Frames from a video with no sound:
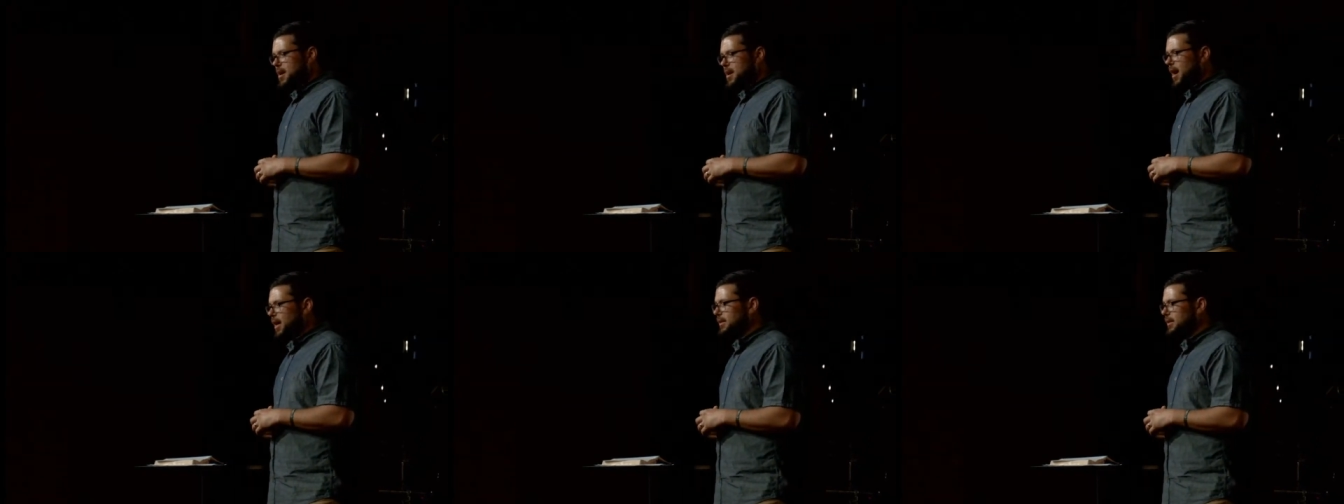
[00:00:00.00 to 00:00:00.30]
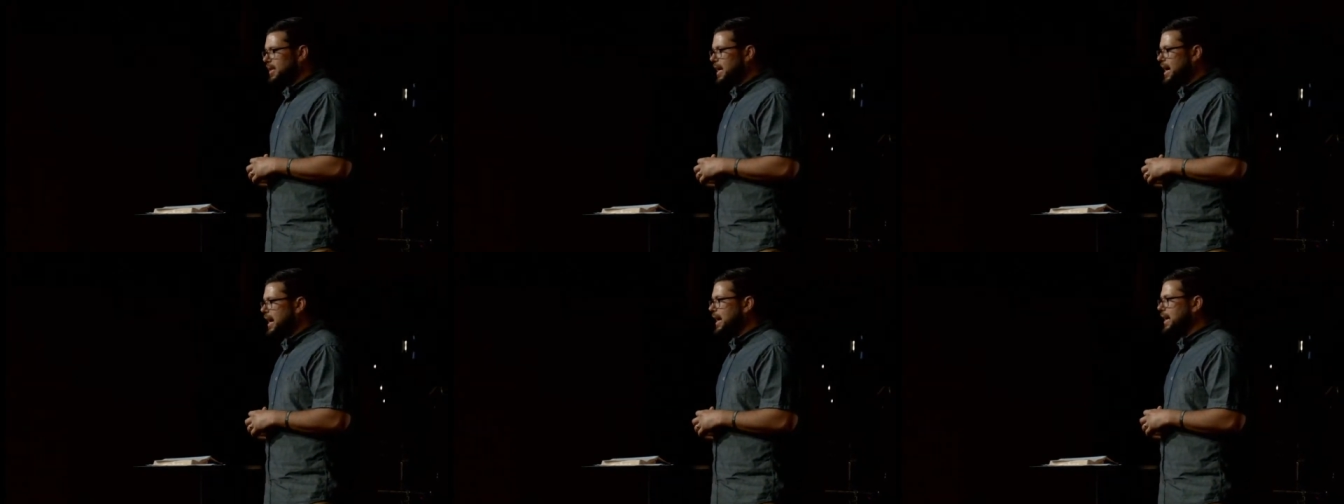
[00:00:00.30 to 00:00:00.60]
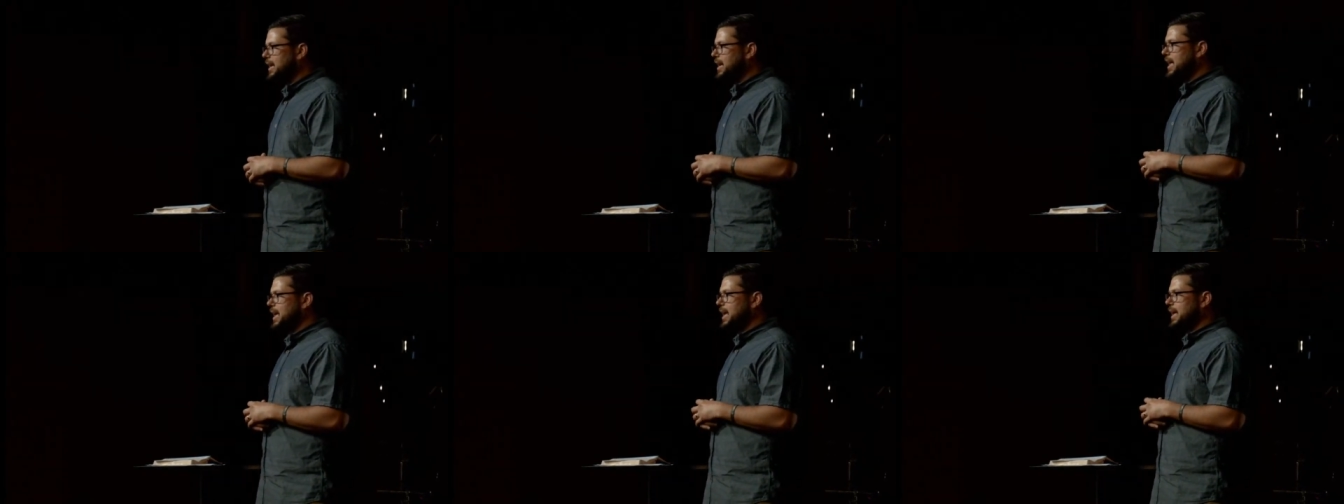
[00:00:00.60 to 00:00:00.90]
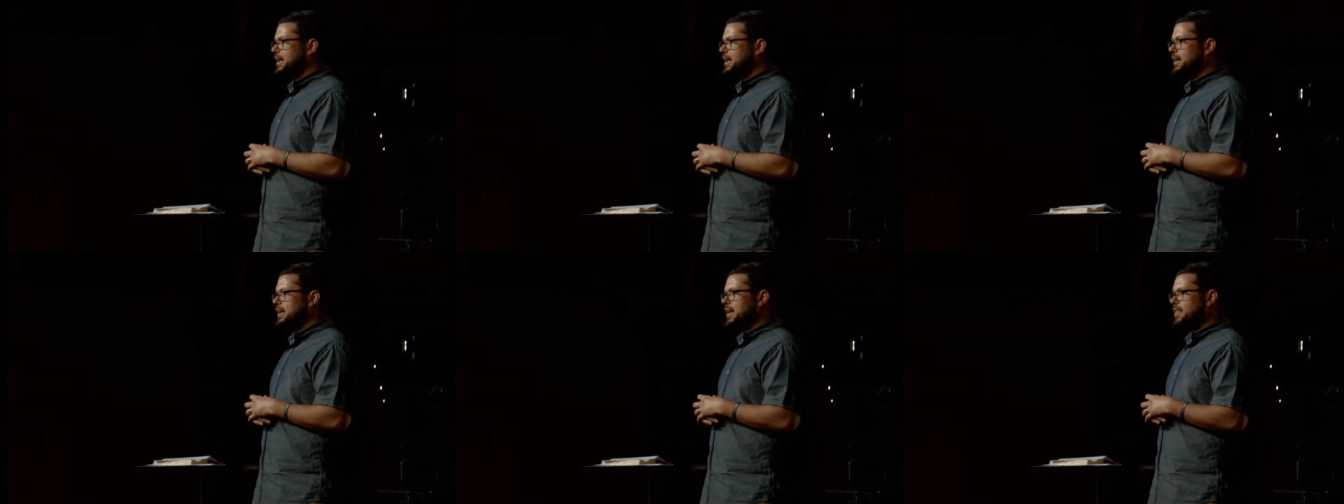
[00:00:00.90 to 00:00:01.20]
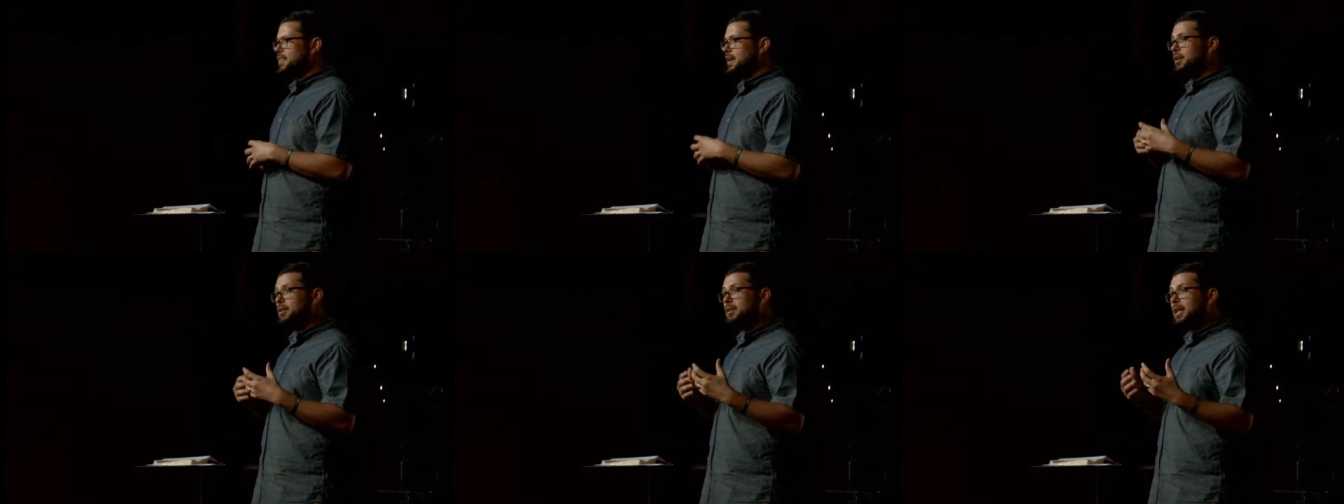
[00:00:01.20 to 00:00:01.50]
a lot, and uh,
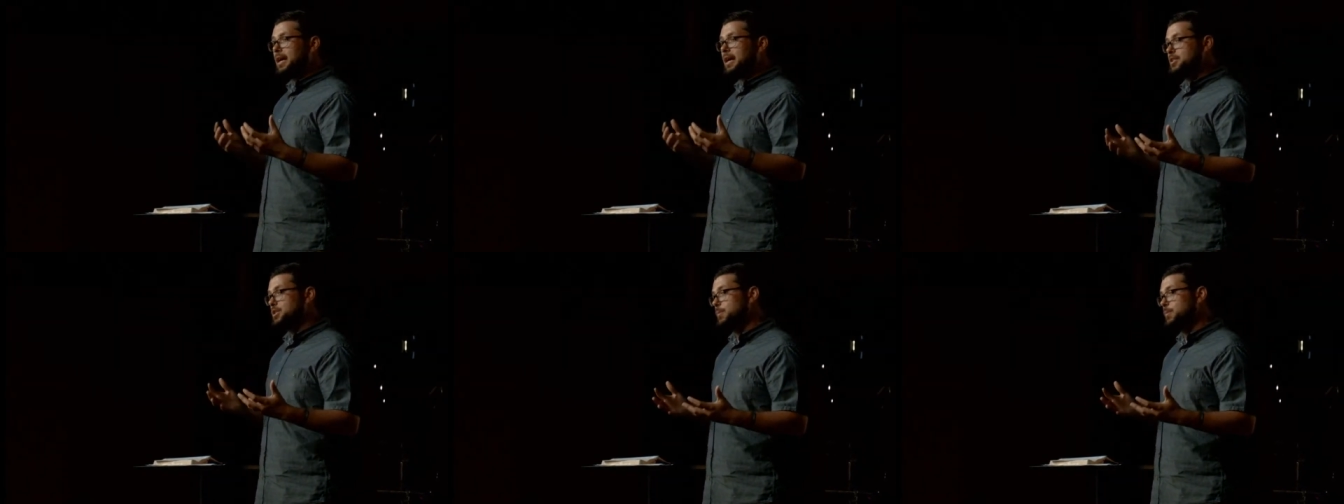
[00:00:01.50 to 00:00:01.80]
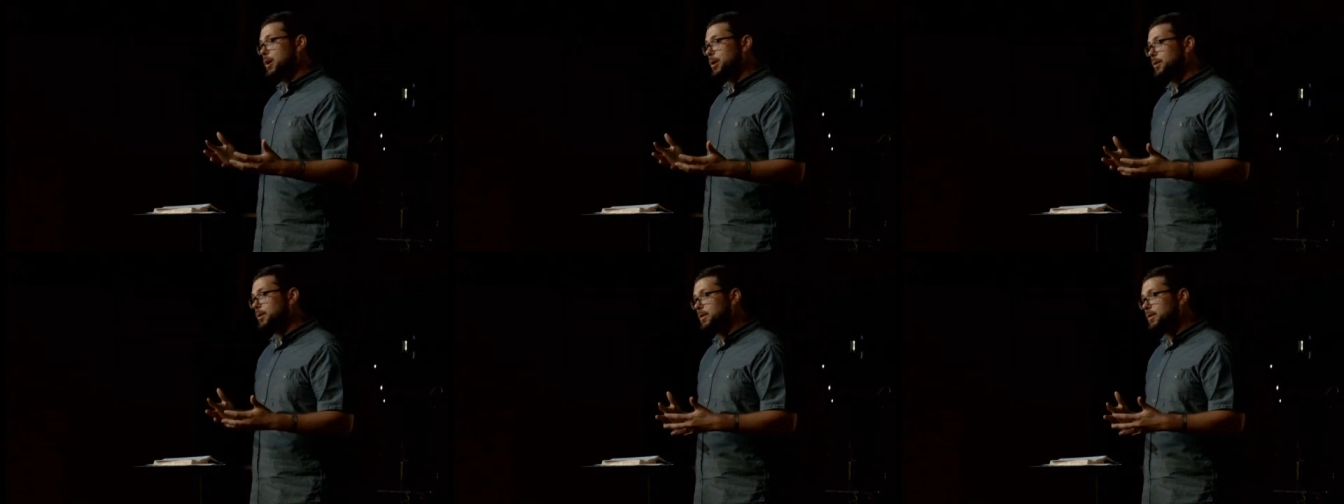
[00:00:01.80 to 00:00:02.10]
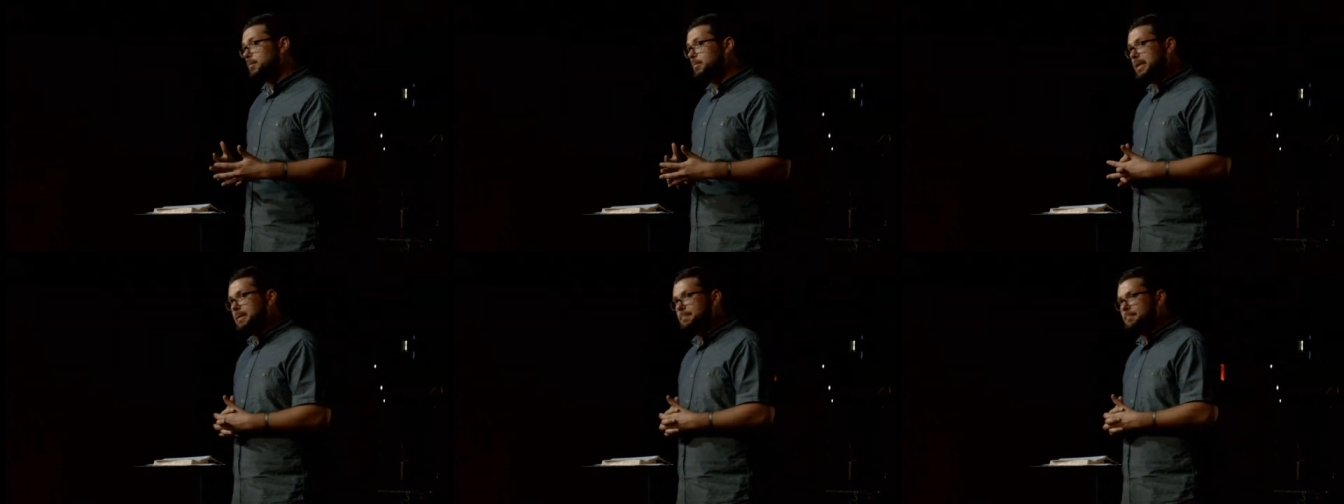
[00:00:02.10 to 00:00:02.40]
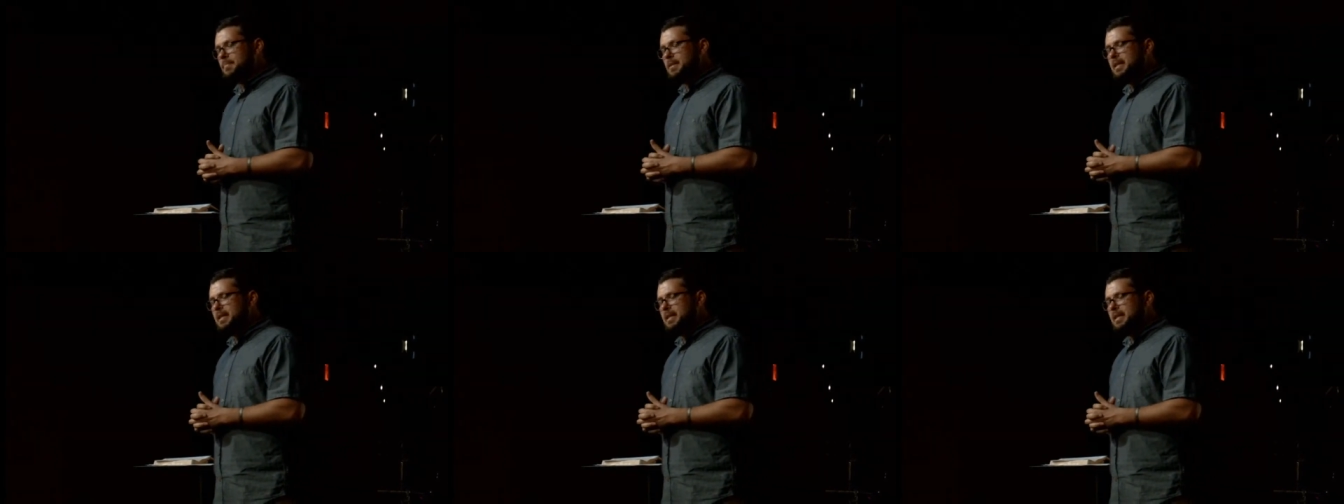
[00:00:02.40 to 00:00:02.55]
they're a lot smarter than me.